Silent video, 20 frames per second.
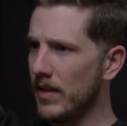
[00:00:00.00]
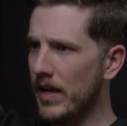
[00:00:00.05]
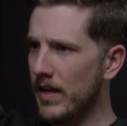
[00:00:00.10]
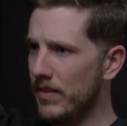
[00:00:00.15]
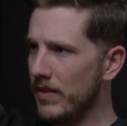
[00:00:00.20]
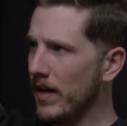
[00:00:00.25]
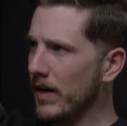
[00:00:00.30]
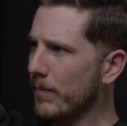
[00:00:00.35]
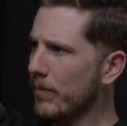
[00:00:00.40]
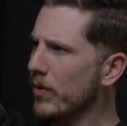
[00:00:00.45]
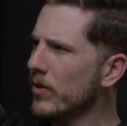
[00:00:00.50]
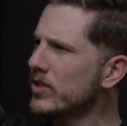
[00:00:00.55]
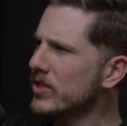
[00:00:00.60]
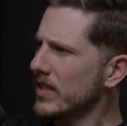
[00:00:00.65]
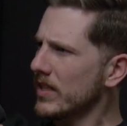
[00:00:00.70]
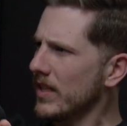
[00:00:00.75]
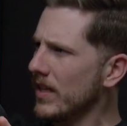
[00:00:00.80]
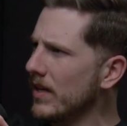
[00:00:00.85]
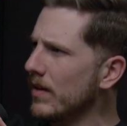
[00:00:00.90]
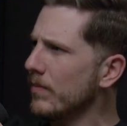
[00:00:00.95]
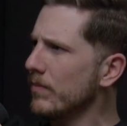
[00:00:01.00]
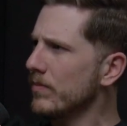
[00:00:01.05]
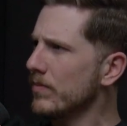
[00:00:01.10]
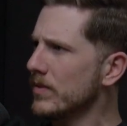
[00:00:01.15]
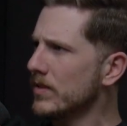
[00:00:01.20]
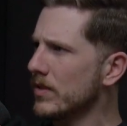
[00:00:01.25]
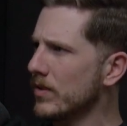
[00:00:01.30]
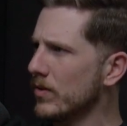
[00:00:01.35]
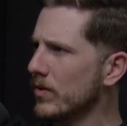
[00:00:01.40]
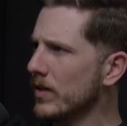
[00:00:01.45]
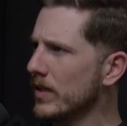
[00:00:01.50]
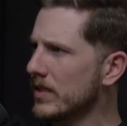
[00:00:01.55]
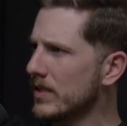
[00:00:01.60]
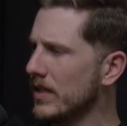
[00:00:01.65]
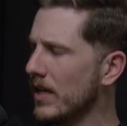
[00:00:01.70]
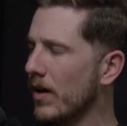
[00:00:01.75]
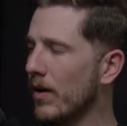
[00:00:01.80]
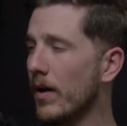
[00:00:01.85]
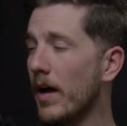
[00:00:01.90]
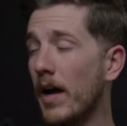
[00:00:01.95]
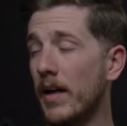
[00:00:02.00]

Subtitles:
and like pushing them to excel.